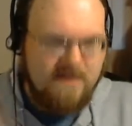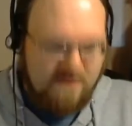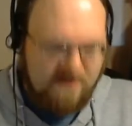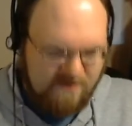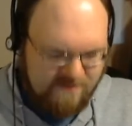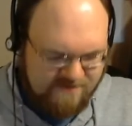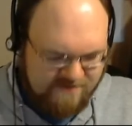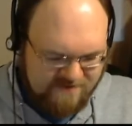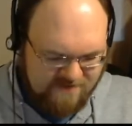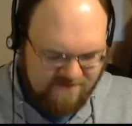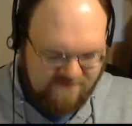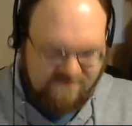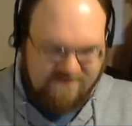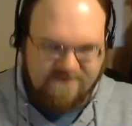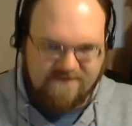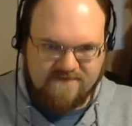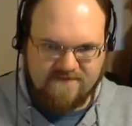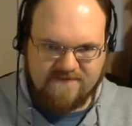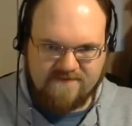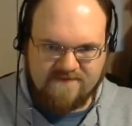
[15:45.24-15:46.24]
there
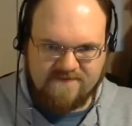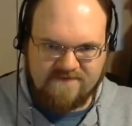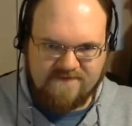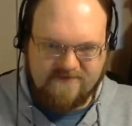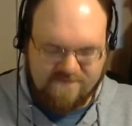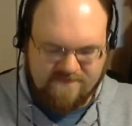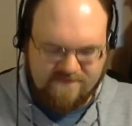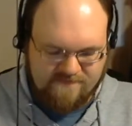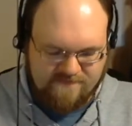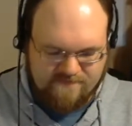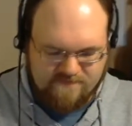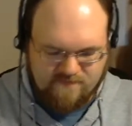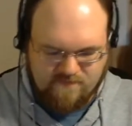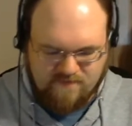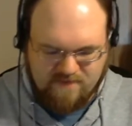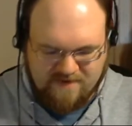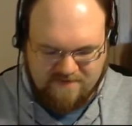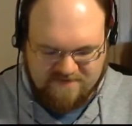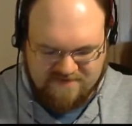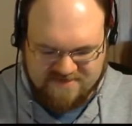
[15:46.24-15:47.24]
for
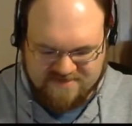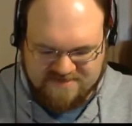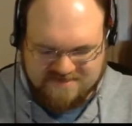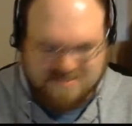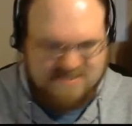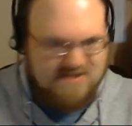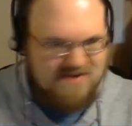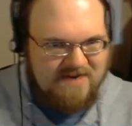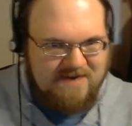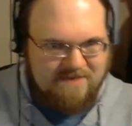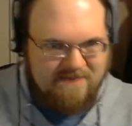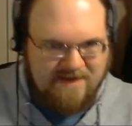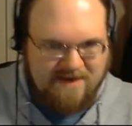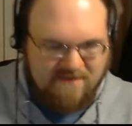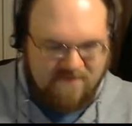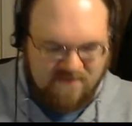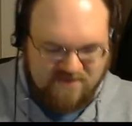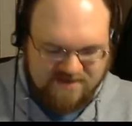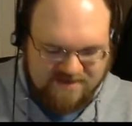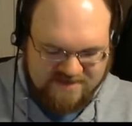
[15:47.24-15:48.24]
weapons, so
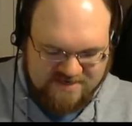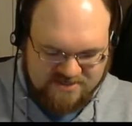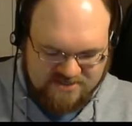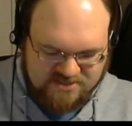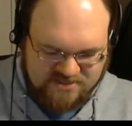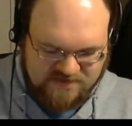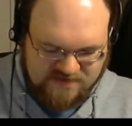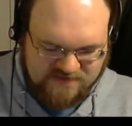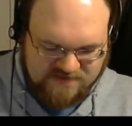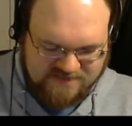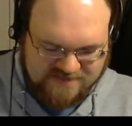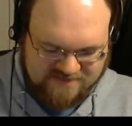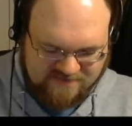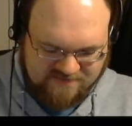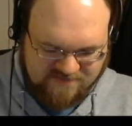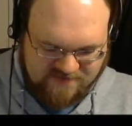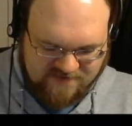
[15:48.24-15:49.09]
I'm really not sure what's up with